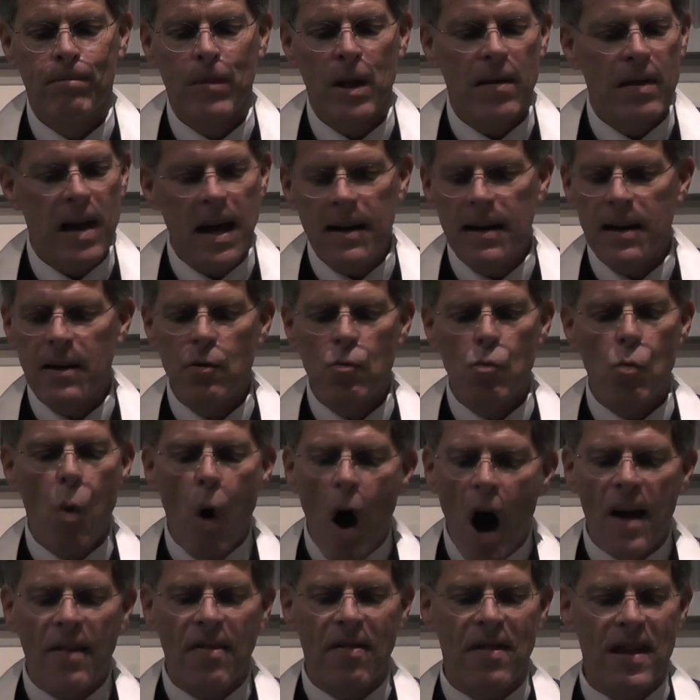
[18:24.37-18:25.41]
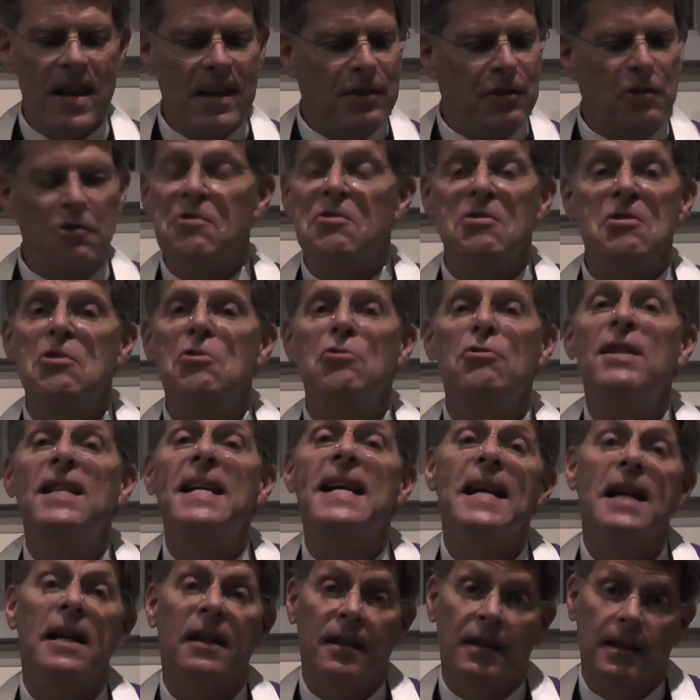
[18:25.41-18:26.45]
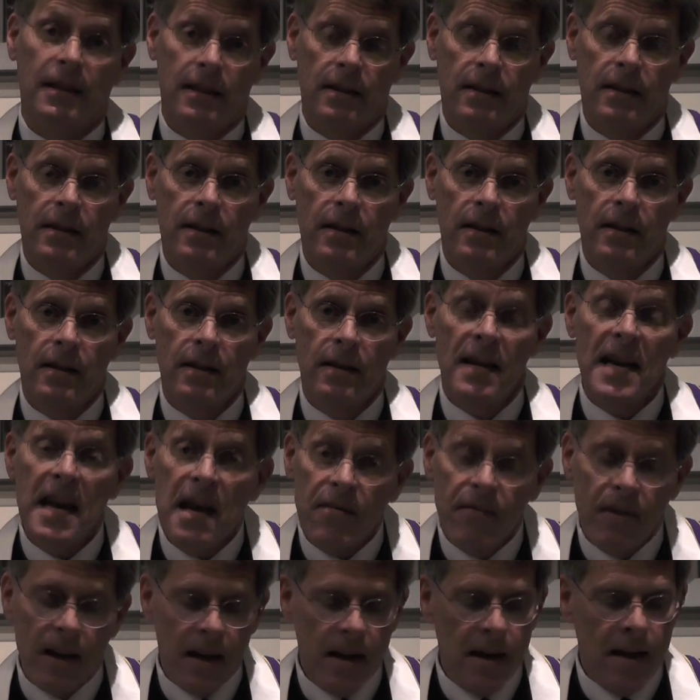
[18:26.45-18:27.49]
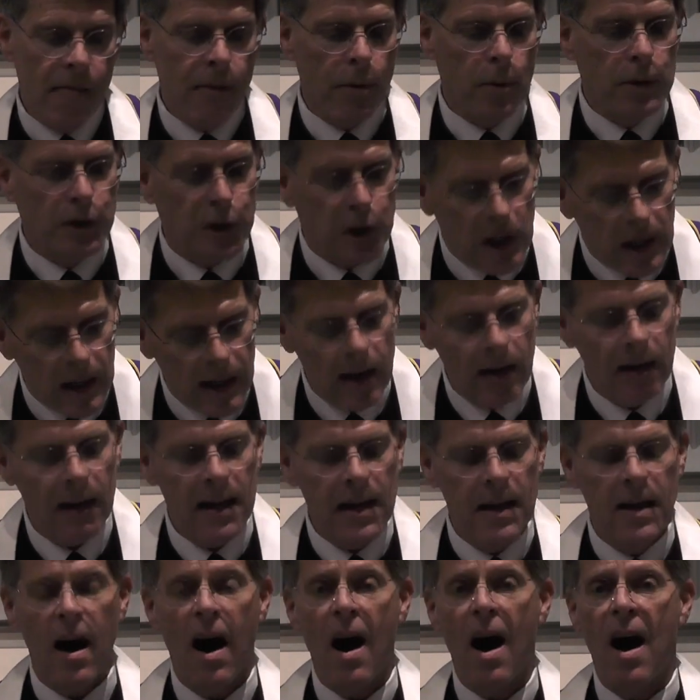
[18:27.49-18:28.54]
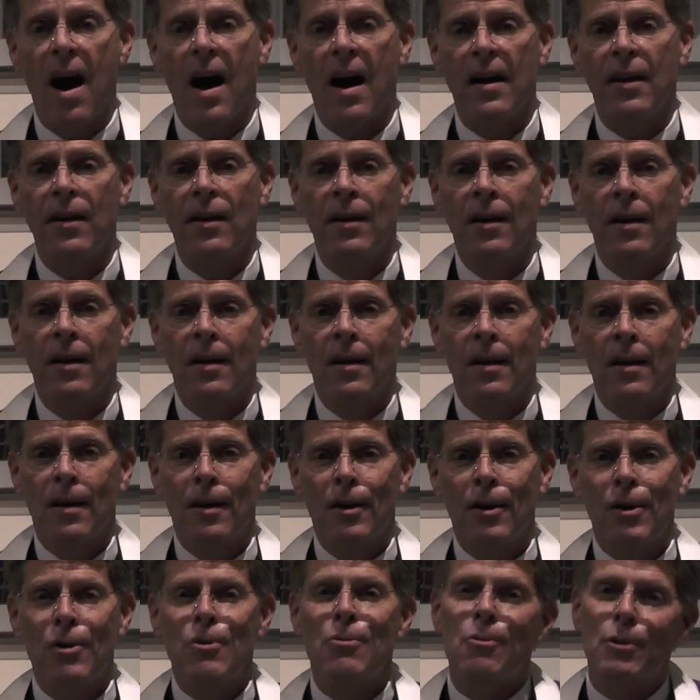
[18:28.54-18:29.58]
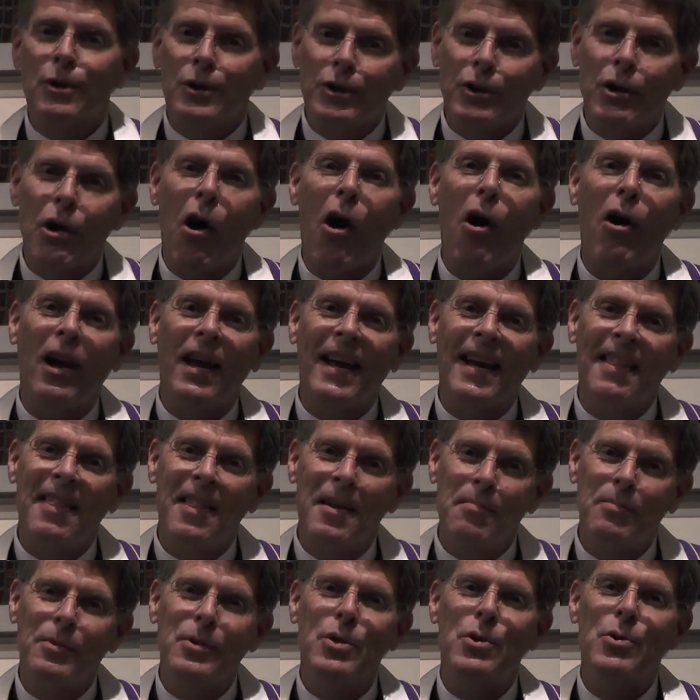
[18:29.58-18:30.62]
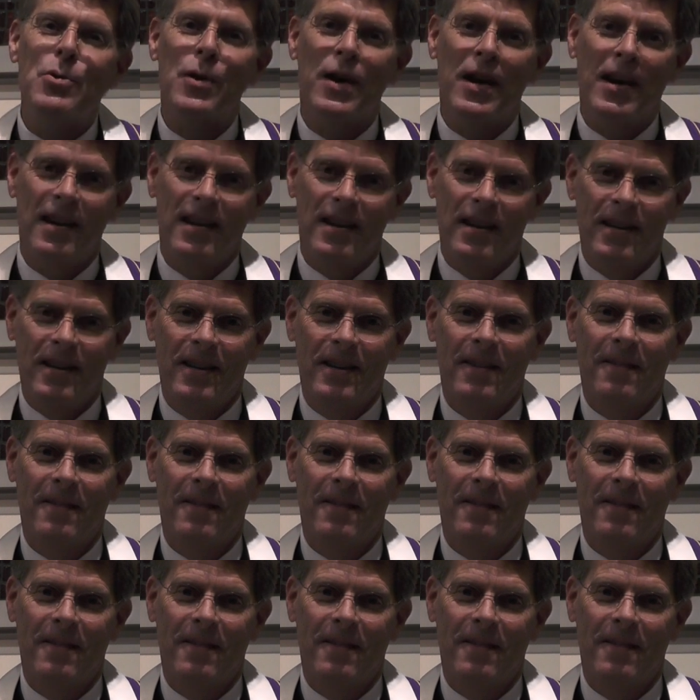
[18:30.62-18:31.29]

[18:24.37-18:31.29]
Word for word: They didn't want this New Deal, even if it was clearly God who was calling them to it.